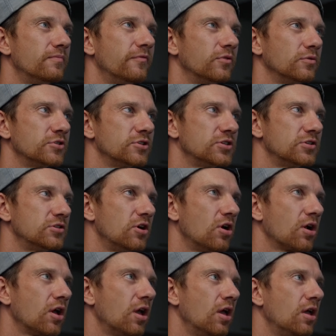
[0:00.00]
for
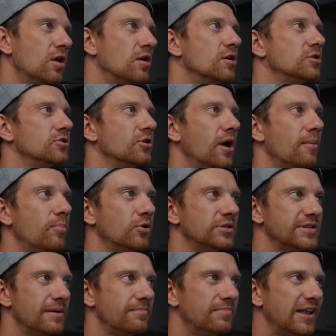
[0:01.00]
stock. So I put
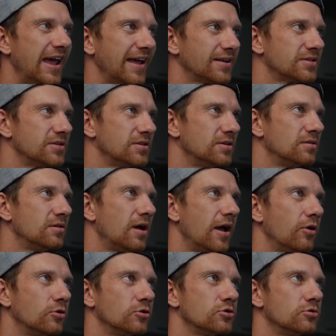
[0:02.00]
some text in. I
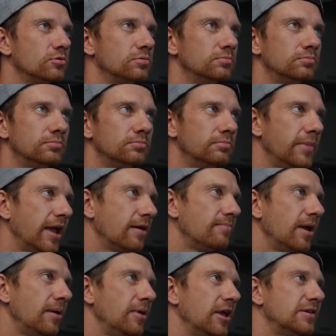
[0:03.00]
also make
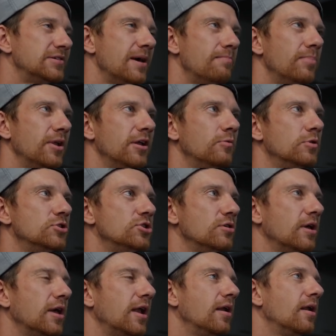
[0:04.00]
maybe a template which you
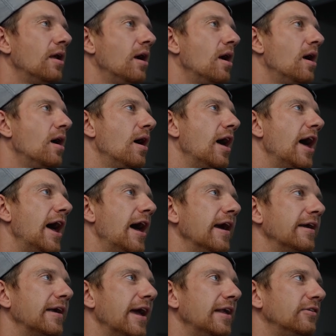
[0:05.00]
can
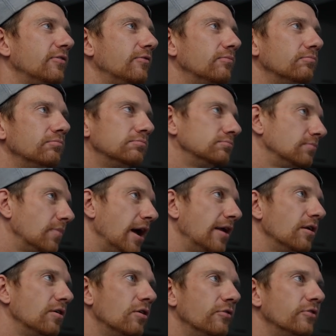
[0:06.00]
get. I don't
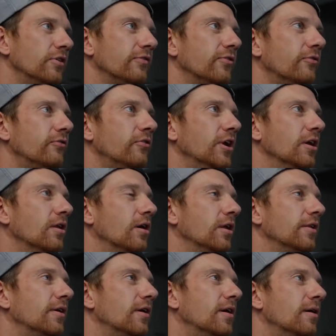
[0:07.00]
know if it's for free or not.
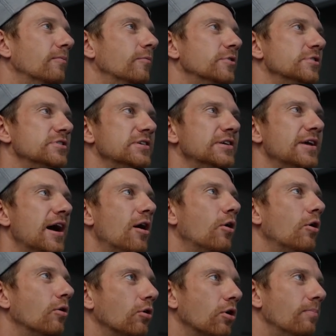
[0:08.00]
We'll see
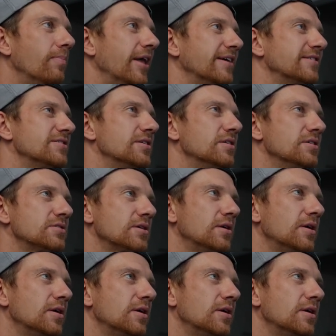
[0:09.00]
how complex it is.